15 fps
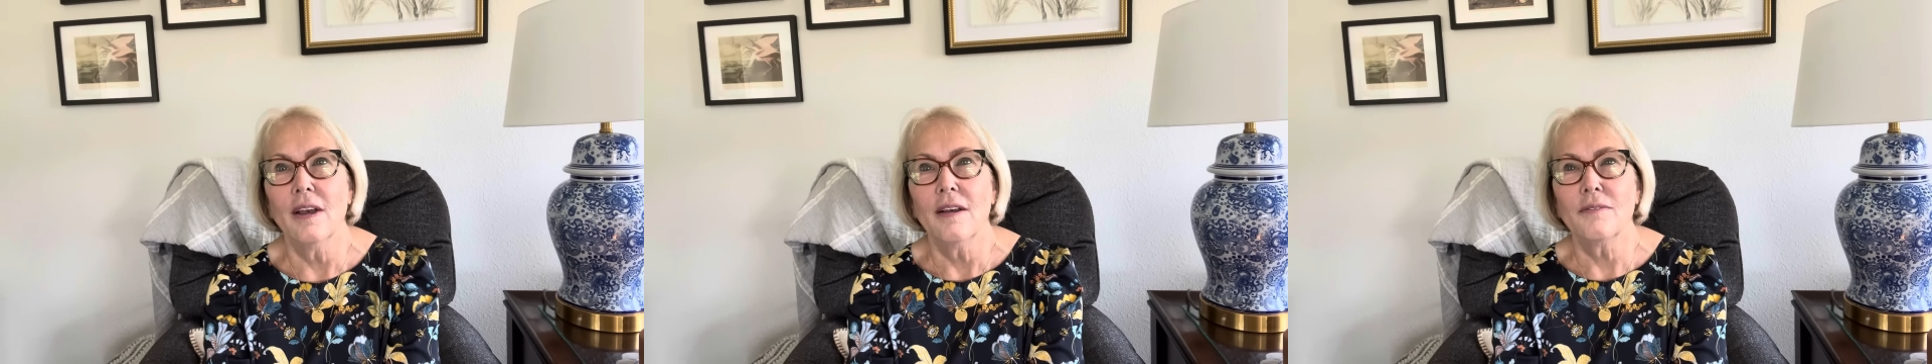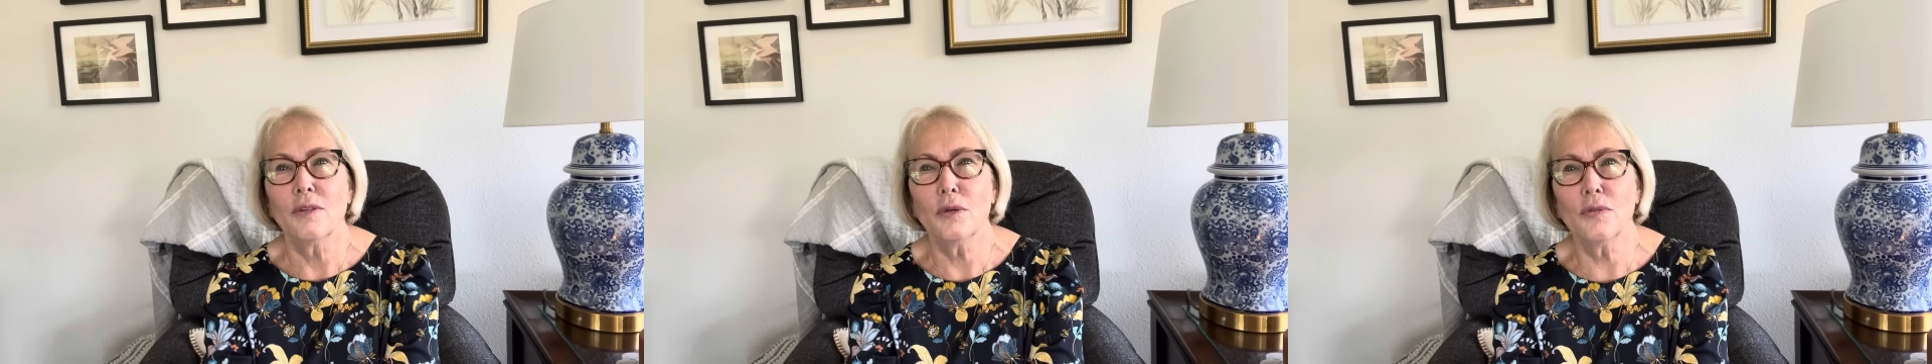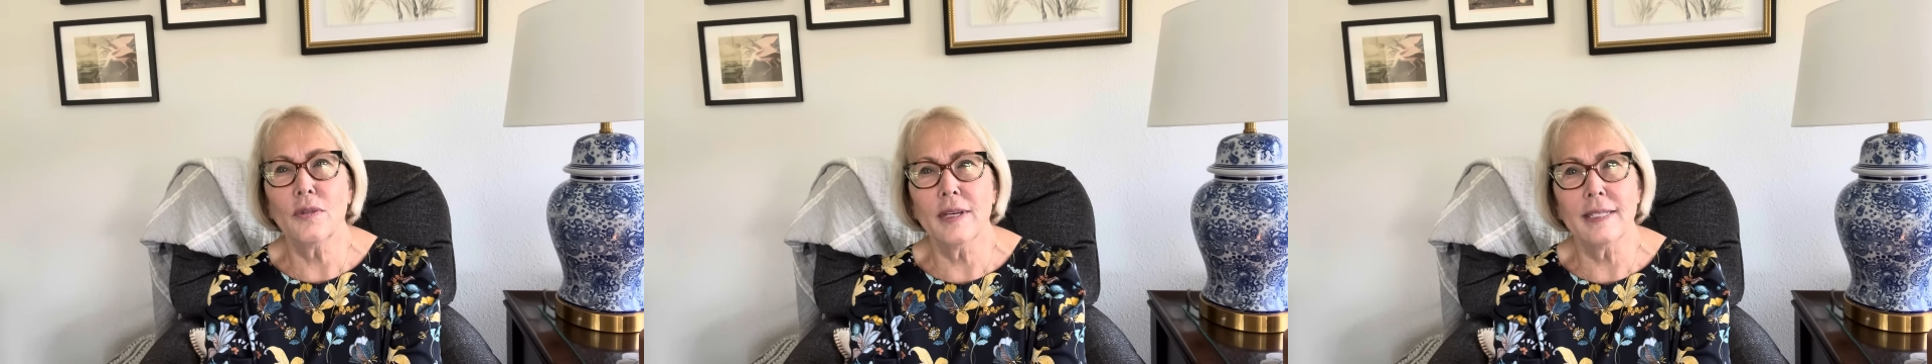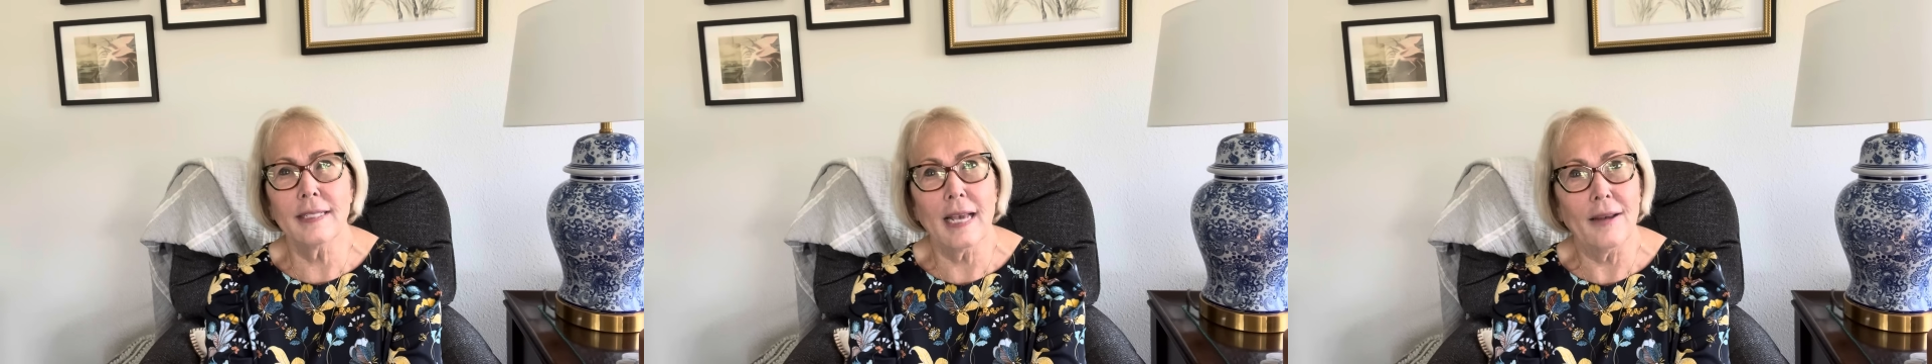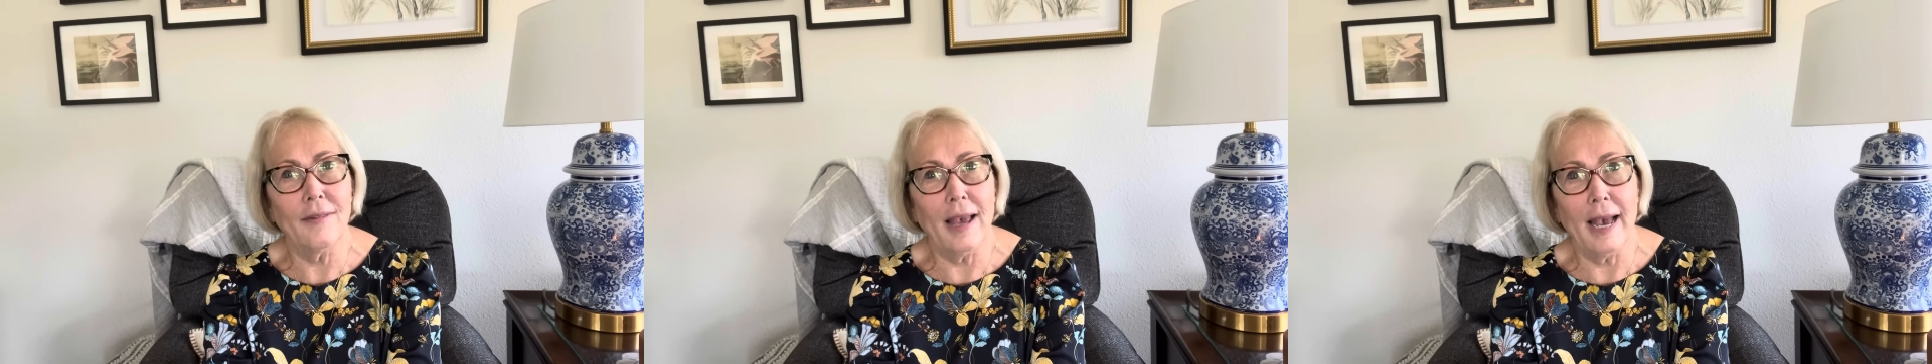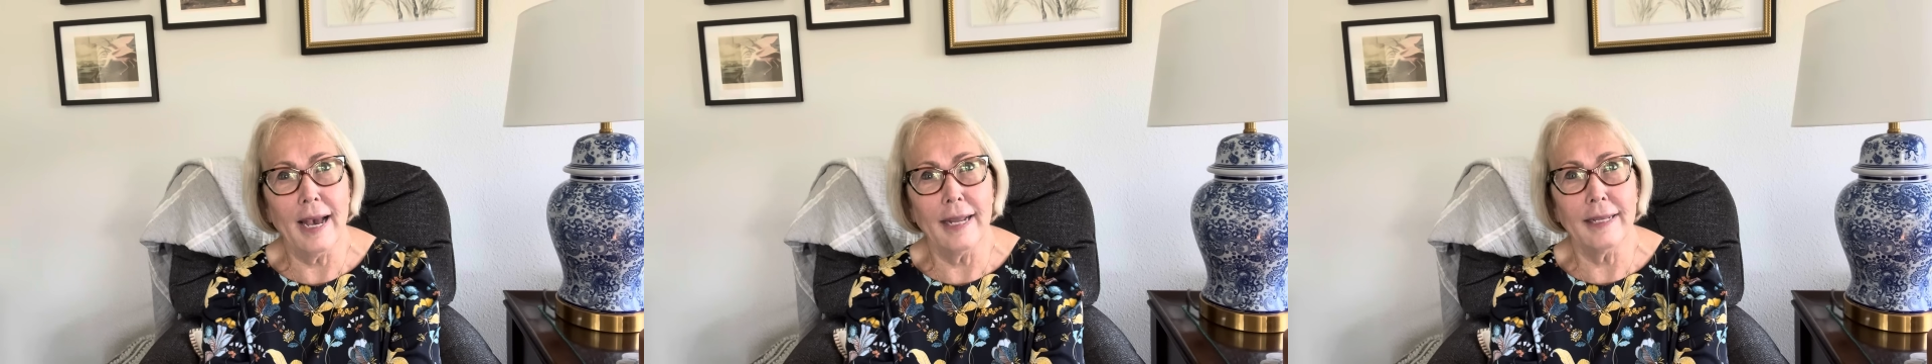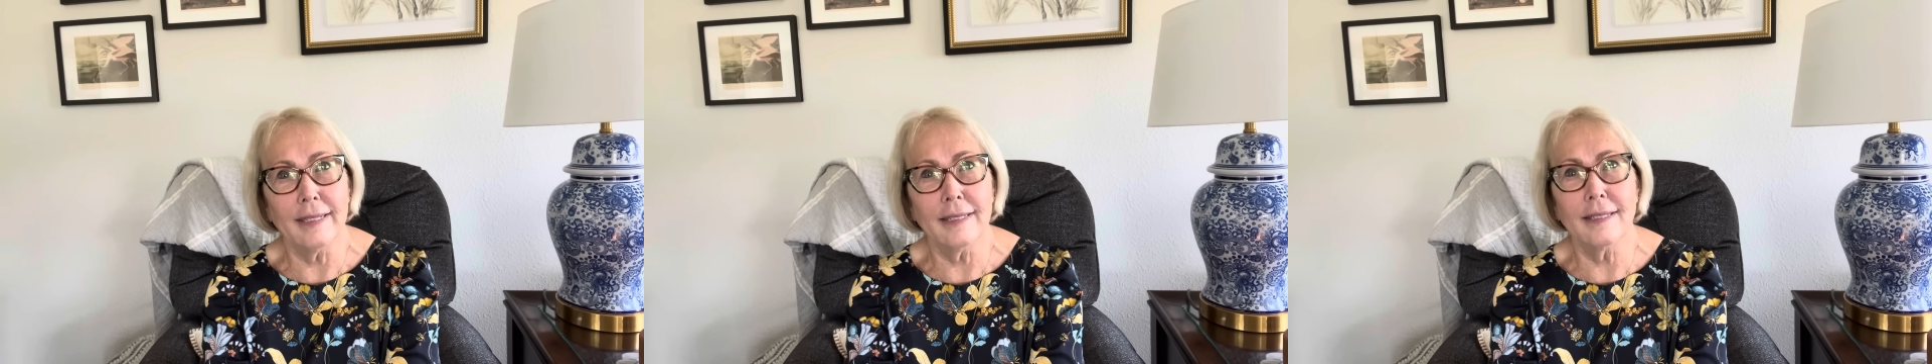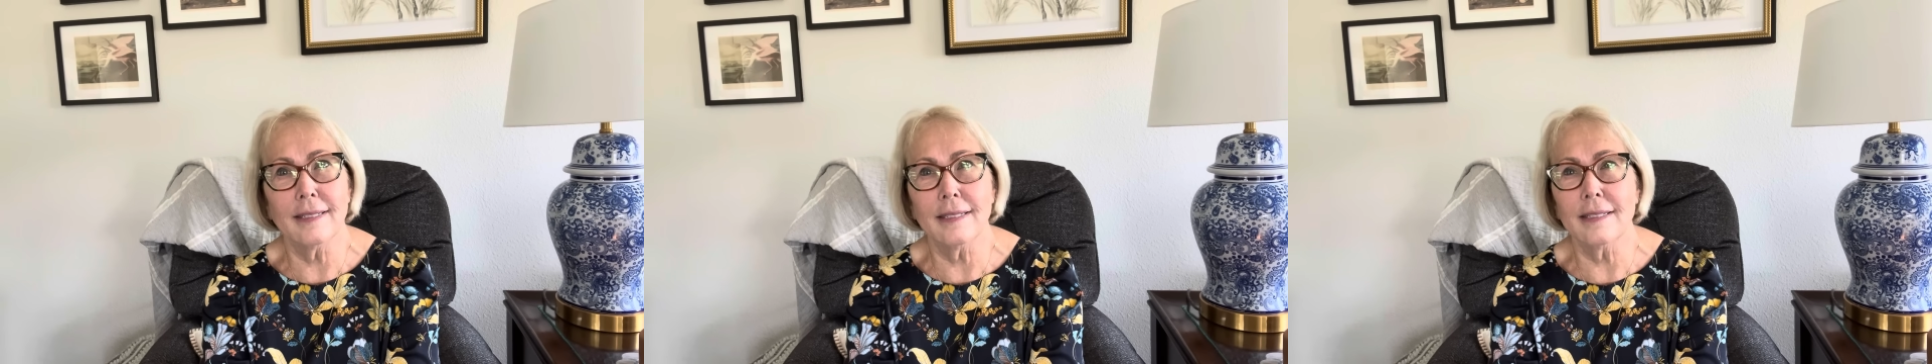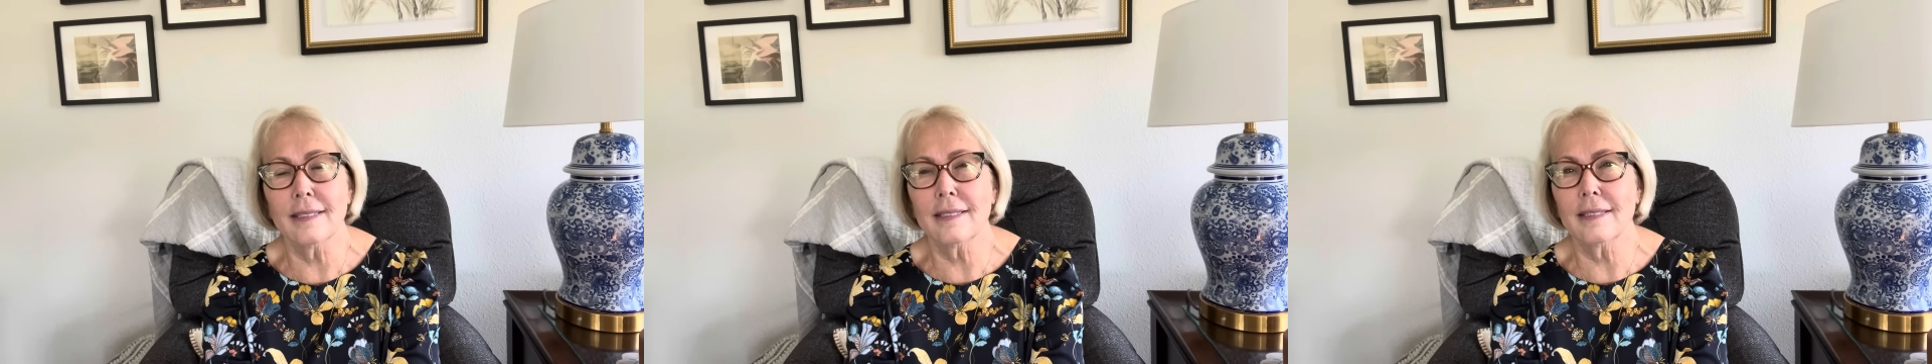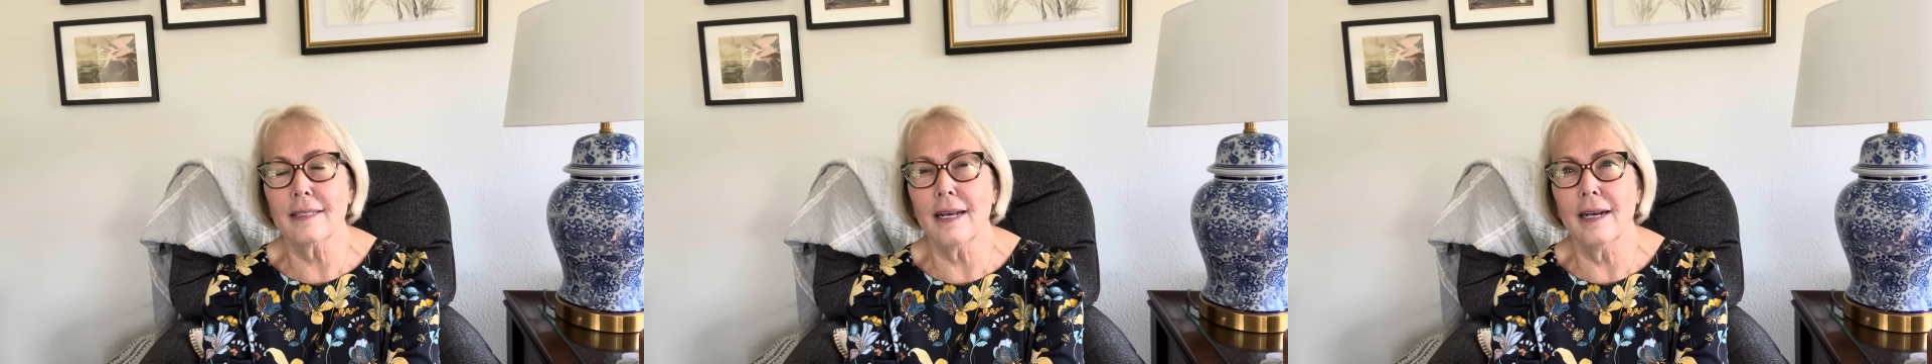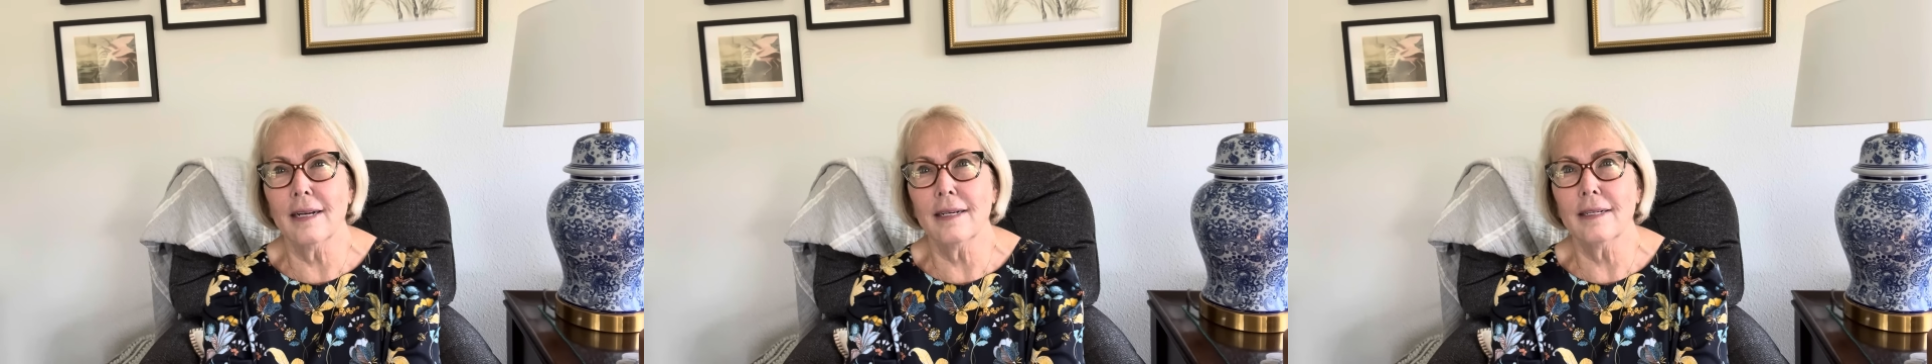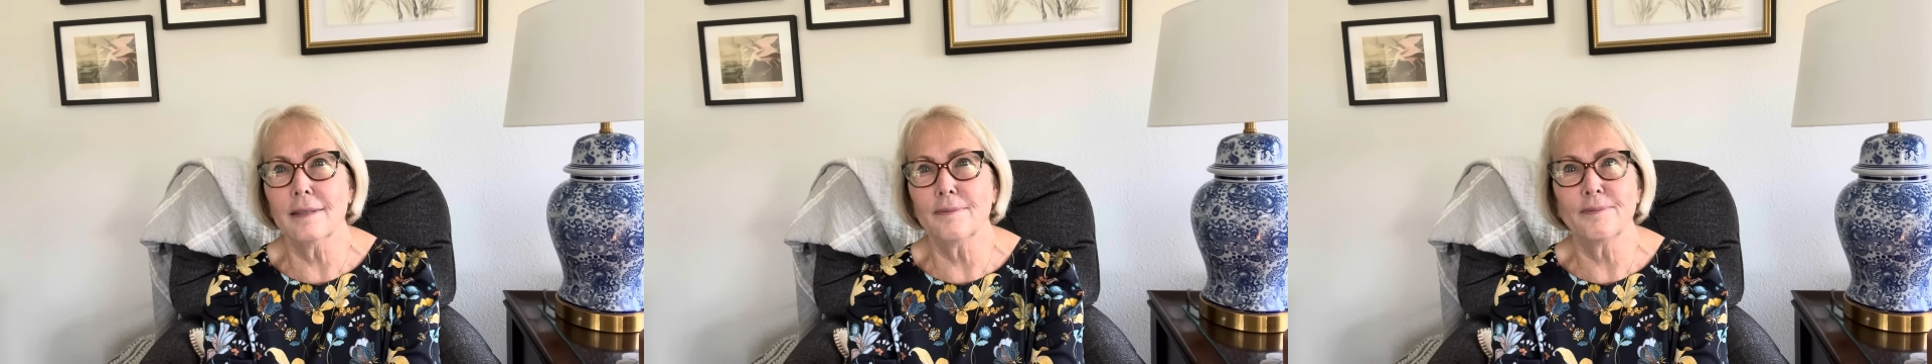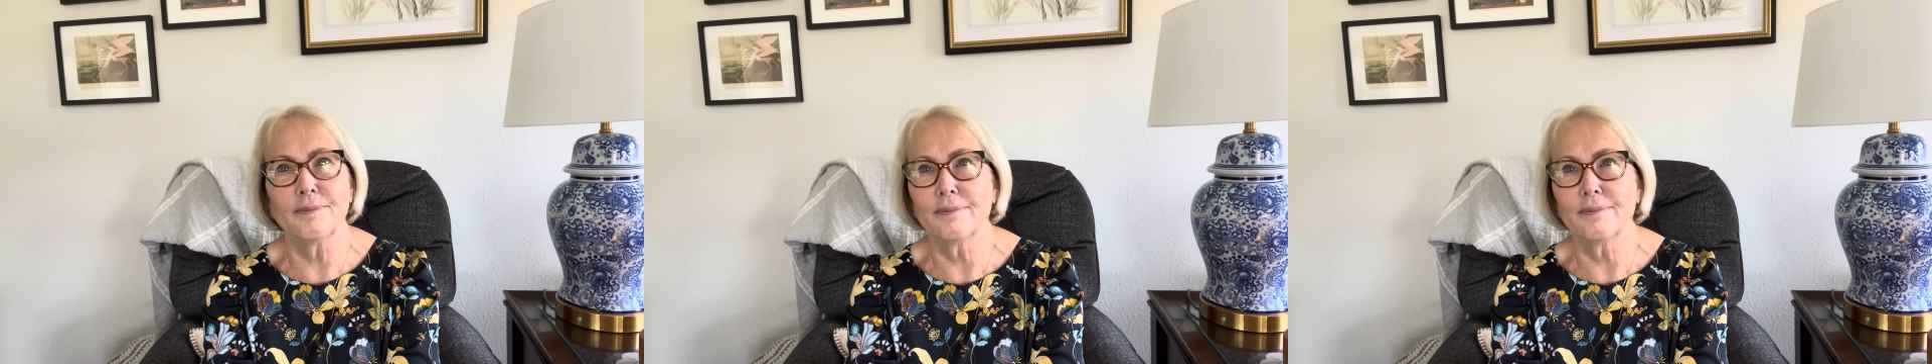few things I've added since uh,